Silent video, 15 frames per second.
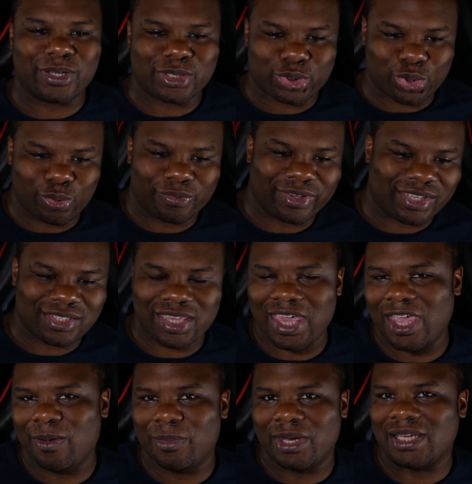The Soviets
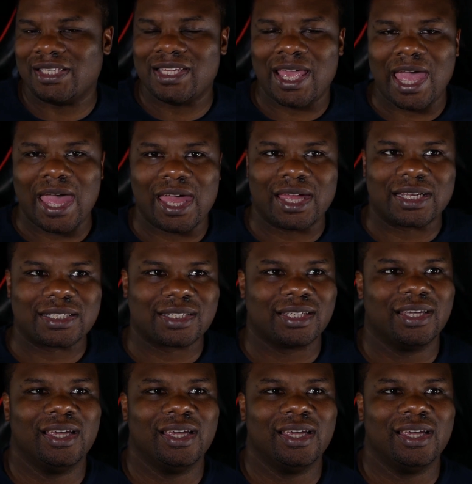came and attacked,